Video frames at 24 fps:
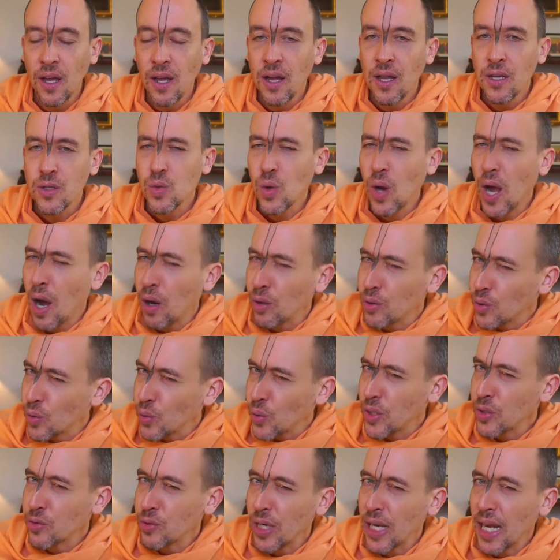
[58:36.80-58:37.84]
So how do
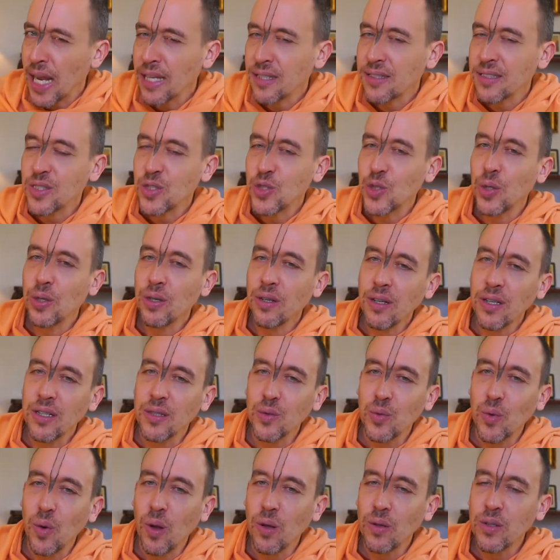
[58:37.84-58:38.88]
we relate internally
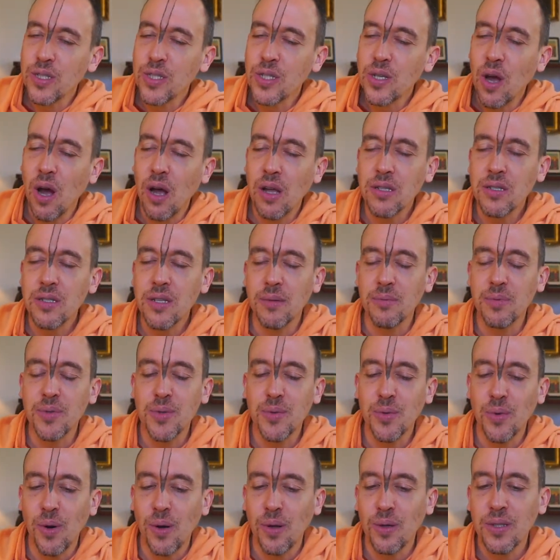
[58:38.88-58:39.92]
to all these concepts,
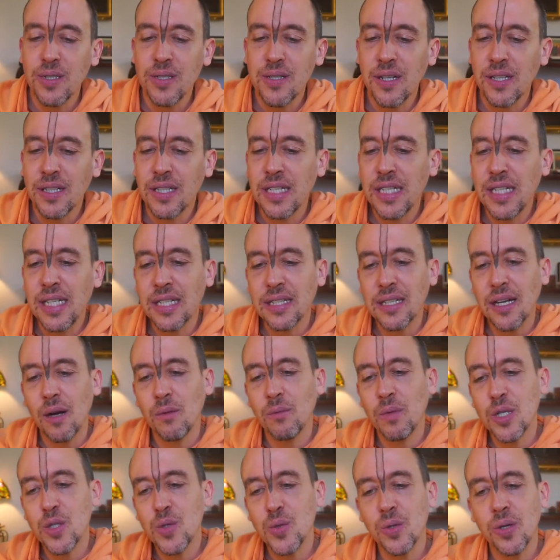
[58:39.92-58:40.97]
to all these ideas? How
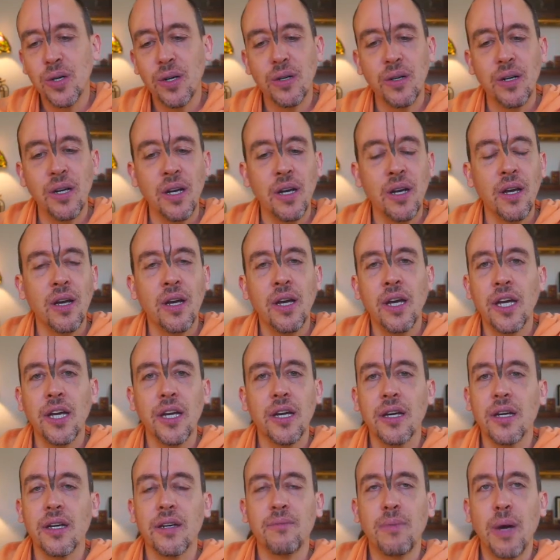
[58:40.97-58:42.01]
much we are,
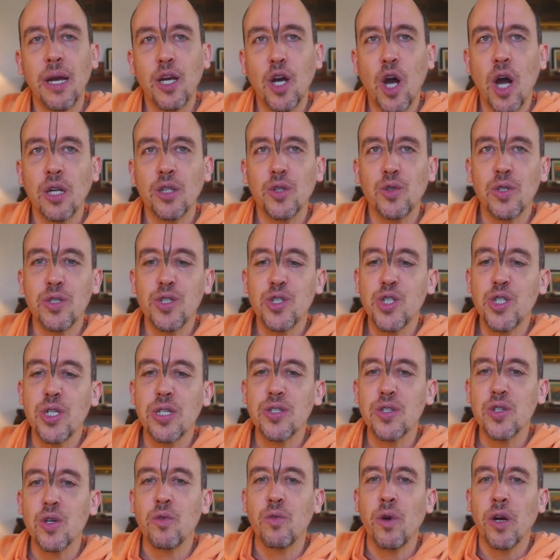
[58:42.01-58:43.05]
by contrast,
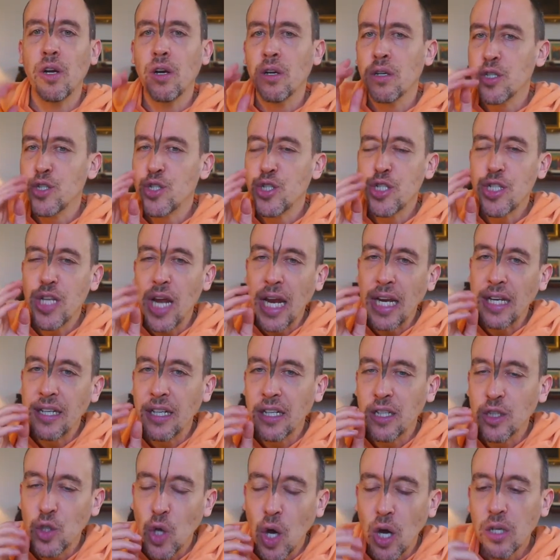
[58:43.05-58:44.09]
just
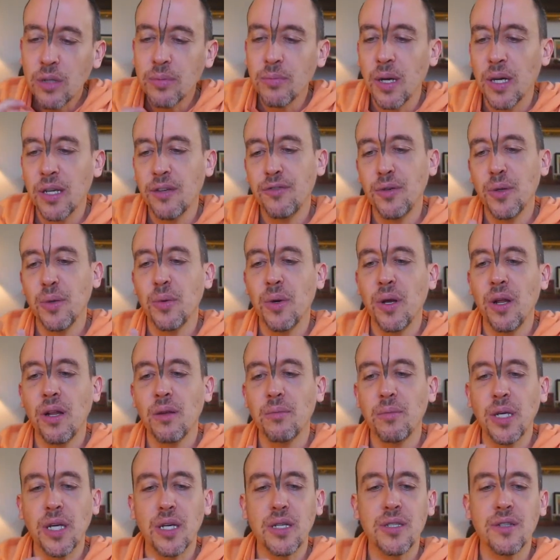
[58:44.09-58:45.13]
regurgitating dogma, if you will,
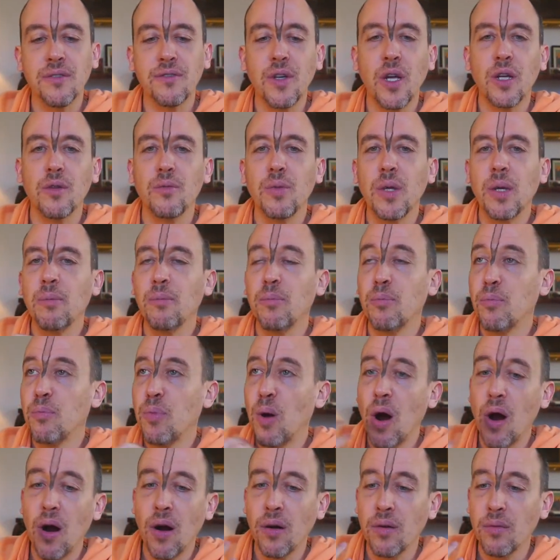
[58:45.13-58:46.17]
because of not being
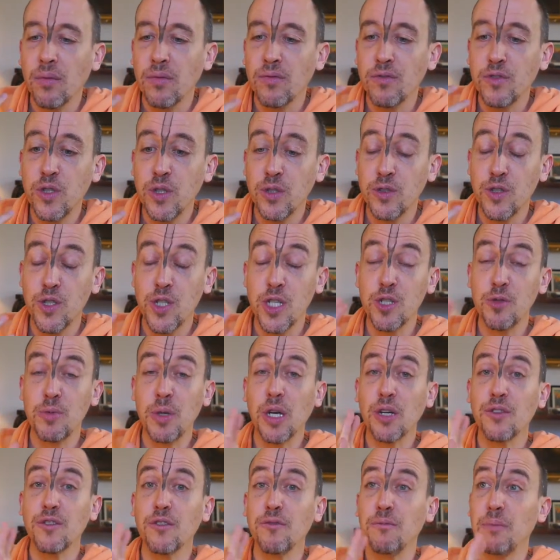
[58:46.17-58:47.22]
just
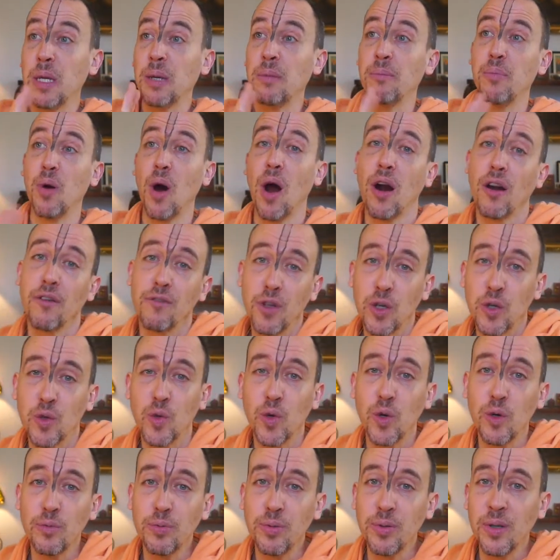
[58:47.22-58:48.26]
because of being part of the
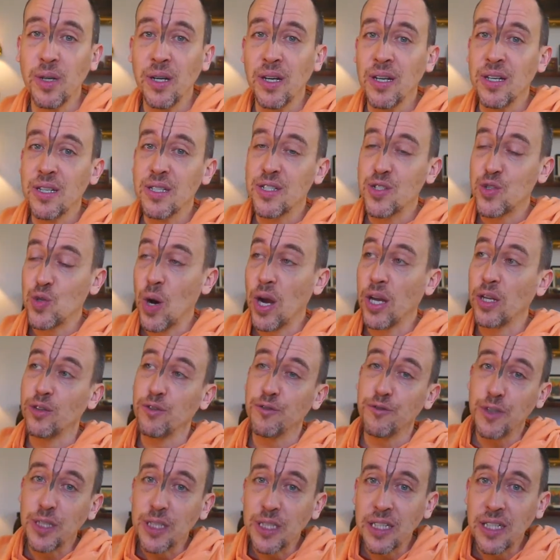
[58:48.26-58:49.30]
group, trying to
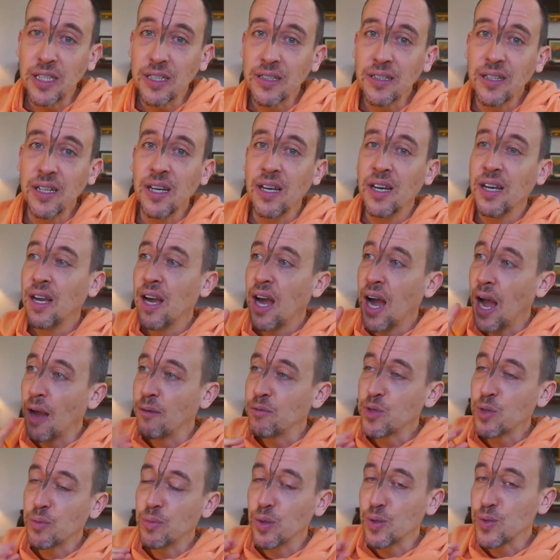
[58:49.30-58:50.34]
fit in. I'm
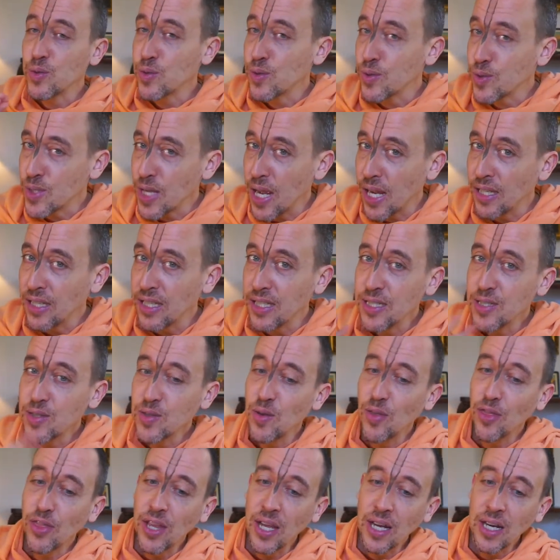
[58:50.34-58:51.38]
supposed to say this, to
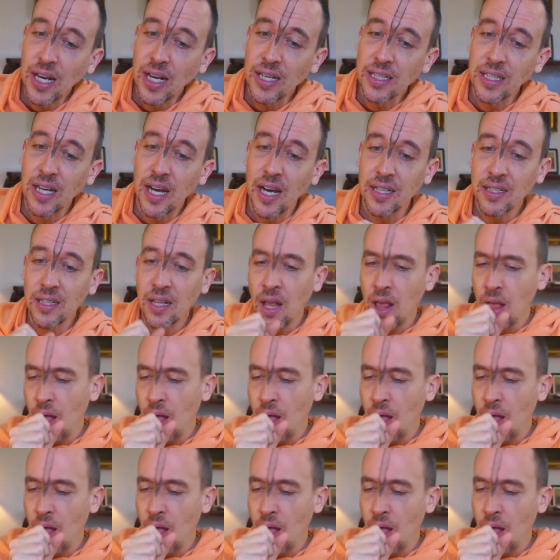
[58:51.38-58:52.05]
think like that.